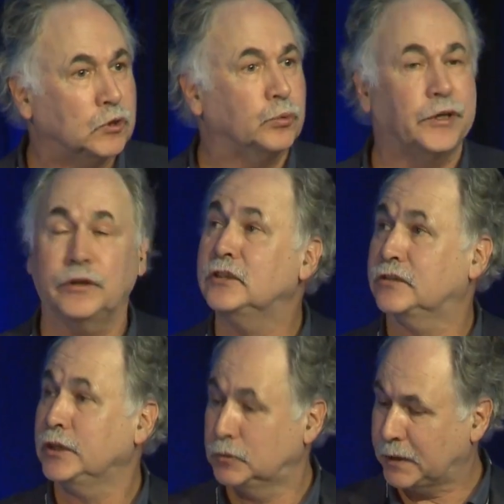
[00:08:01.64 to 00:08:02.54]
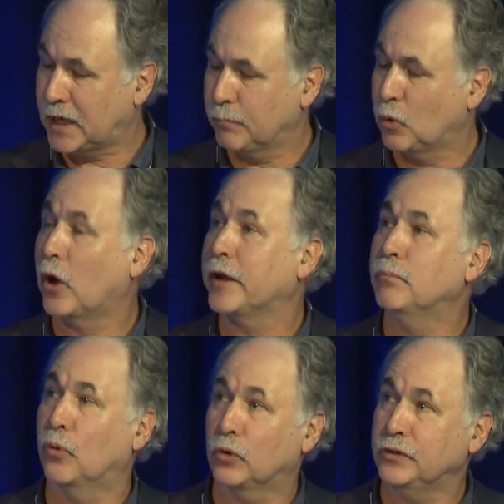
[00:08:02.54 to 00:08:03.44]
between these things become quite
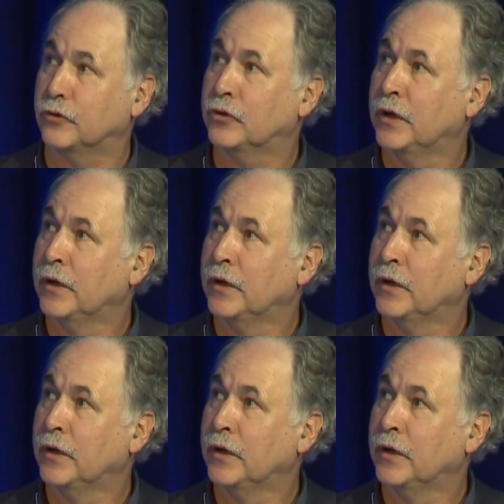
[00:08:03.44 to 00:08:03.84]
important.